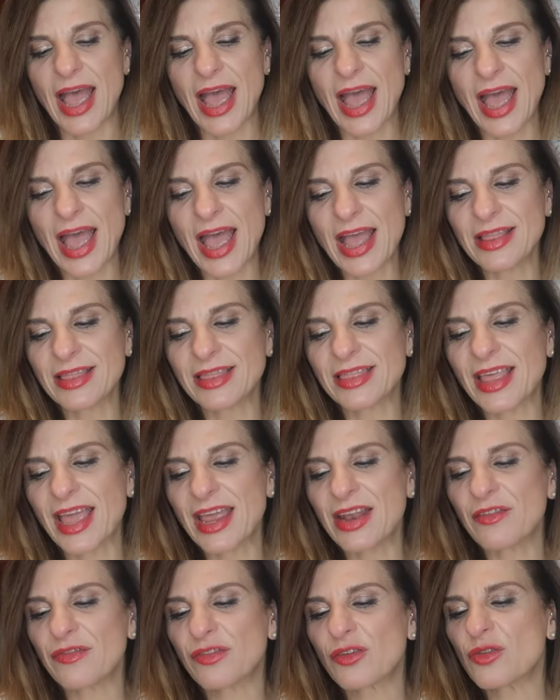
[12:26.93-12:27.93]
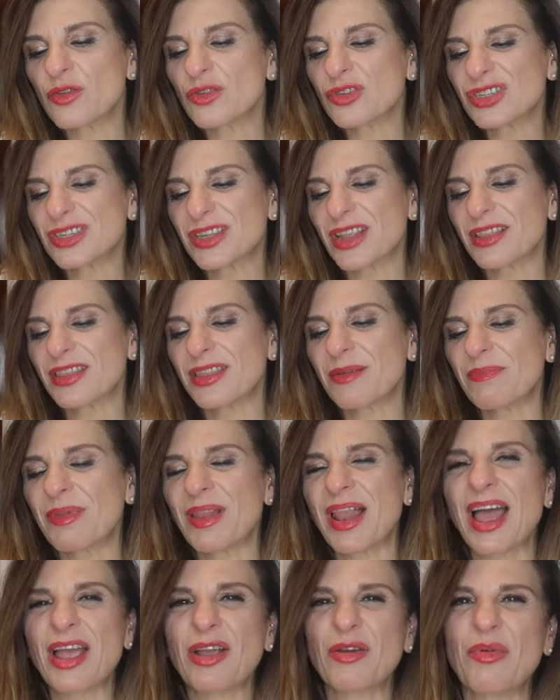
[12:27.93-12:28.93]
And then of course the
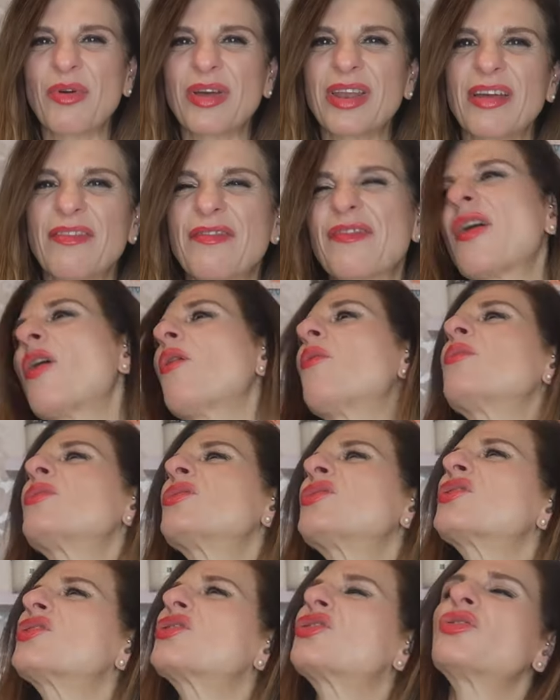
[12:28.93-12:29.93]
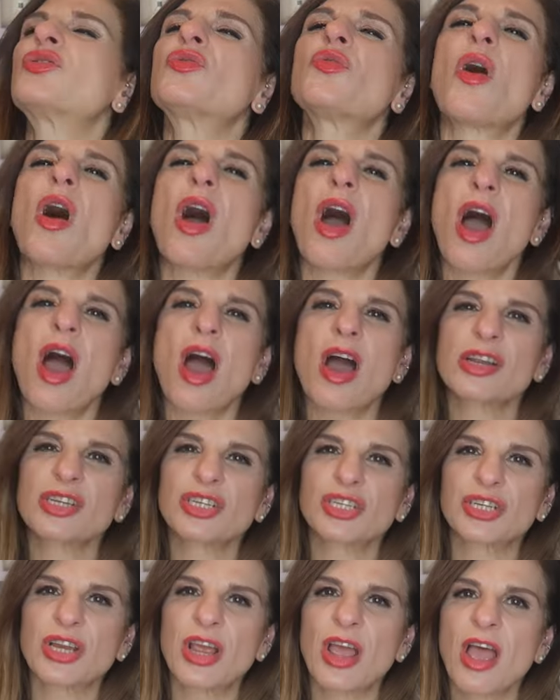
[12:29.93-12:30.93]
black one I felt was too
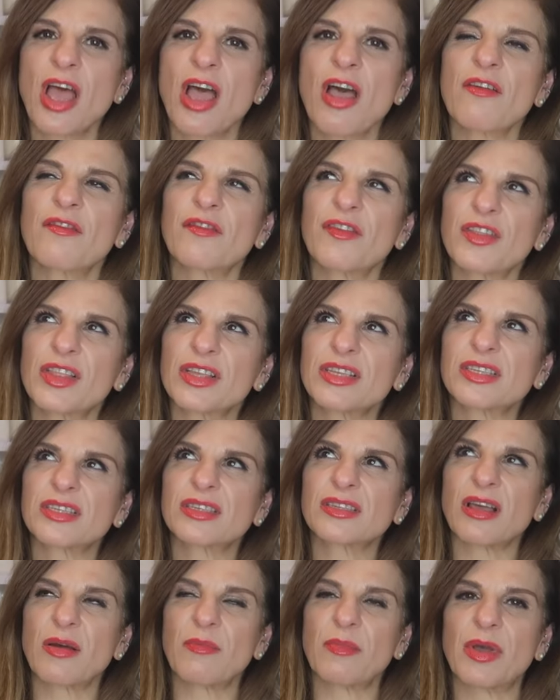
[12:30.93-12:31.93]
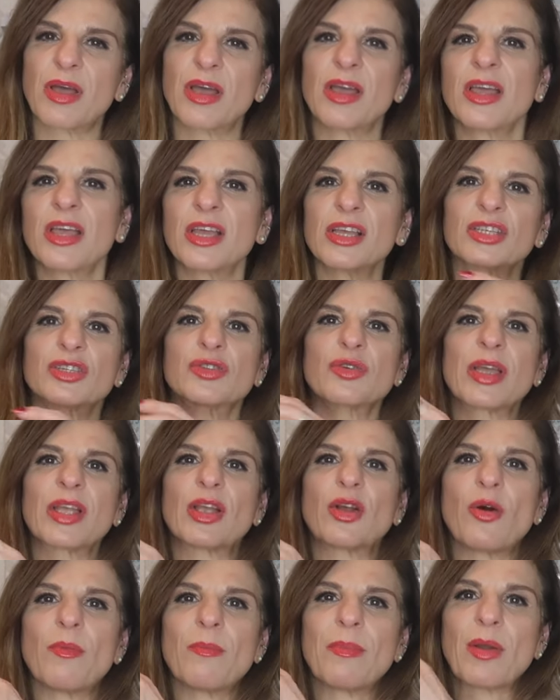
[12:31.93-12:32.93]
harsh for the summer, so I
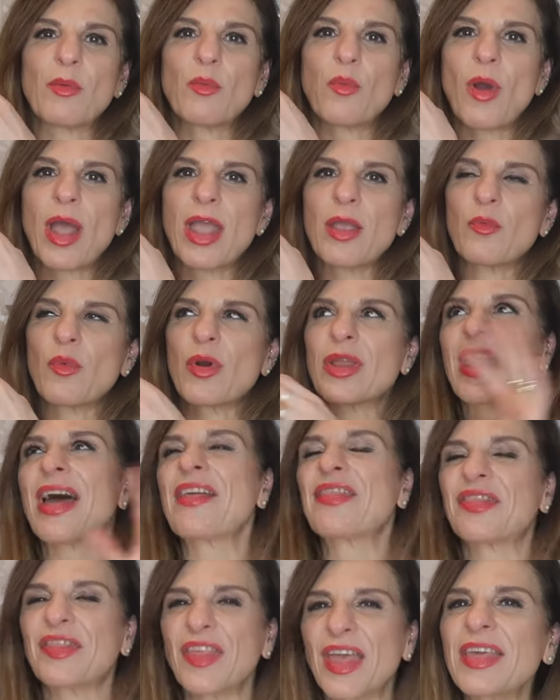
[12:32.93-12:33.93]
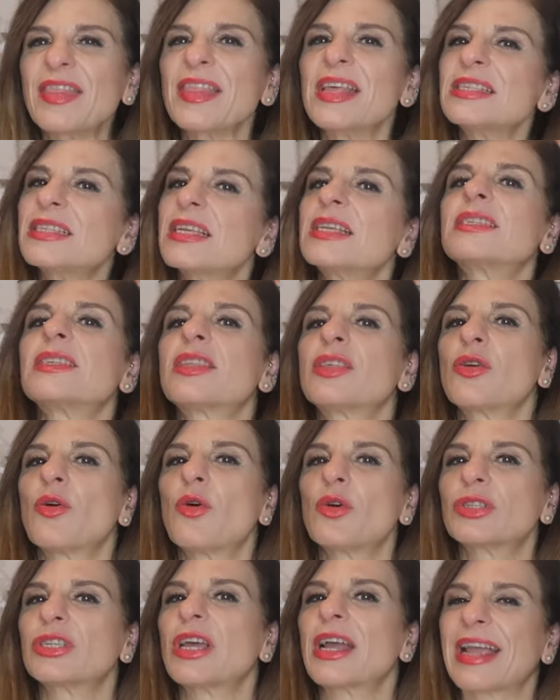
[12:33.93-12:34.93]
got my white one. I think this is the
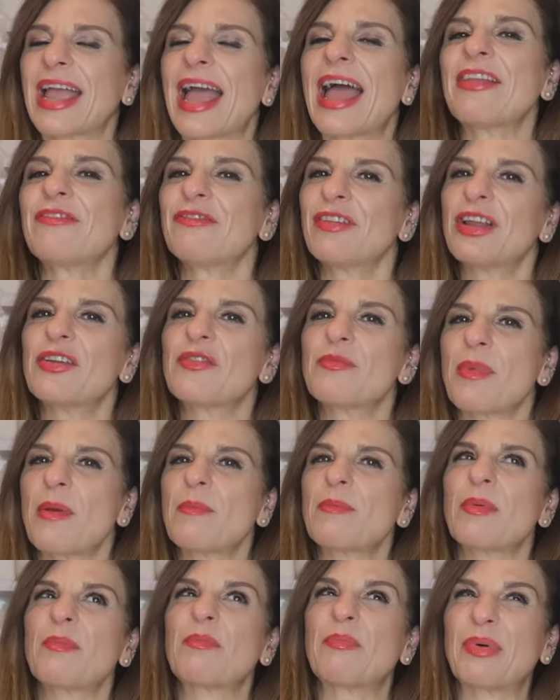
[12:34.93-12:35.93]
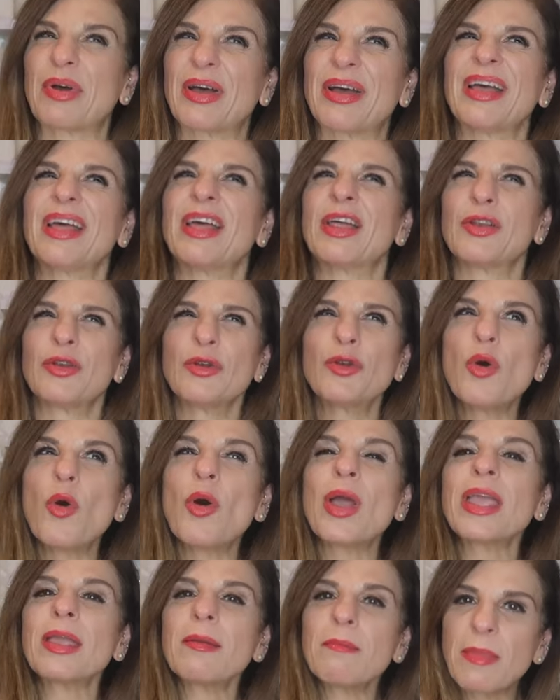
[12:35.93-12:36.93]
order, I can't really remember, but
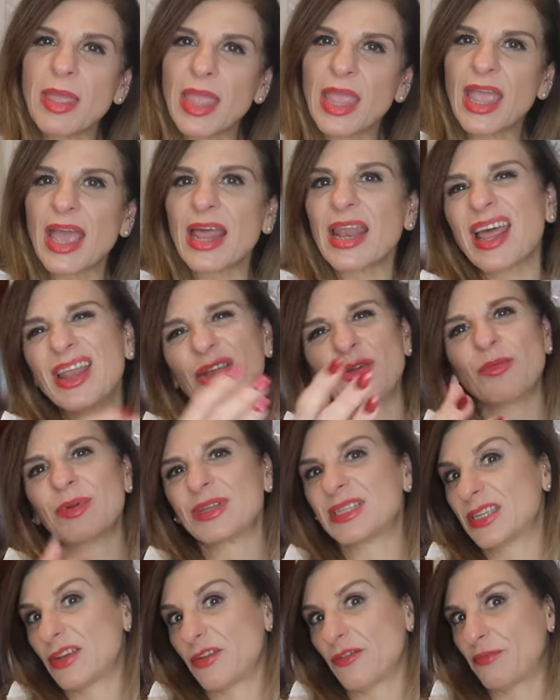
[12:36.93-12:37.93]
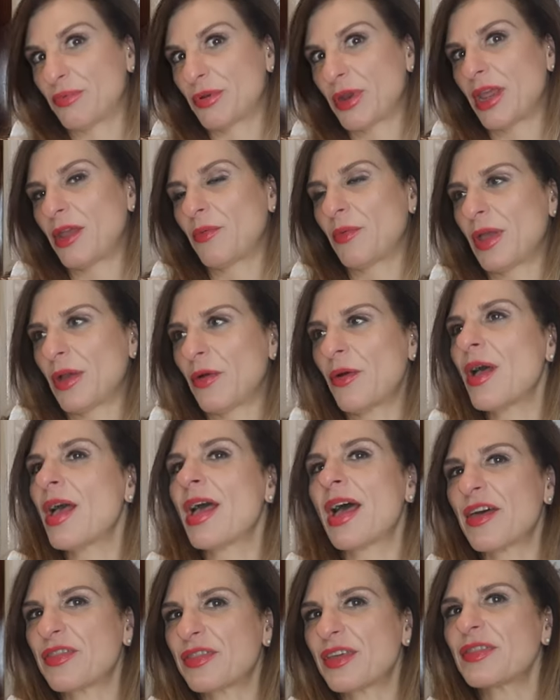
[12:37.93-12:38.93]
knowing me, and I know myself pretty well,
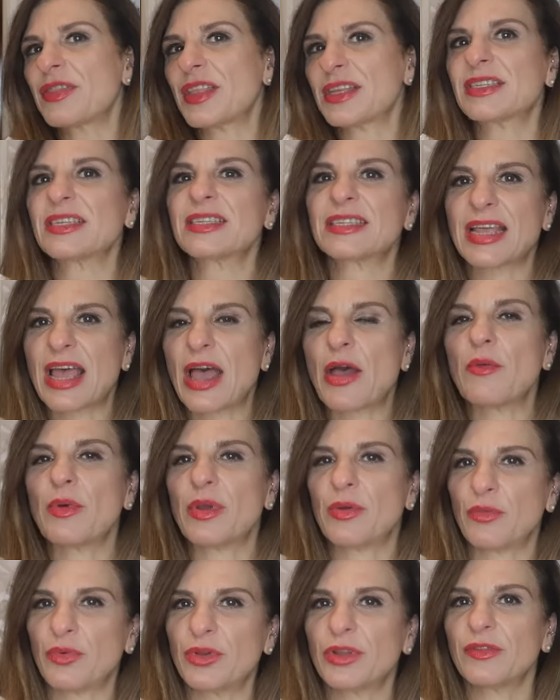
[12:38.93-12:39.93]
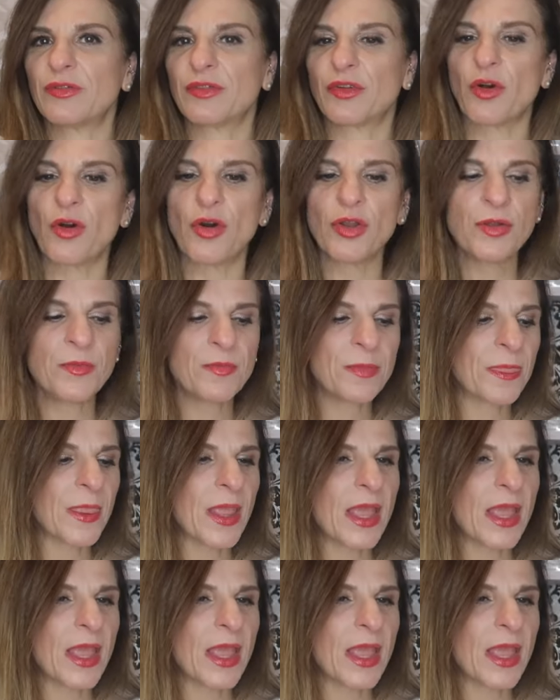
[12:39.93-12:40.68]
I think this is how it would have gone.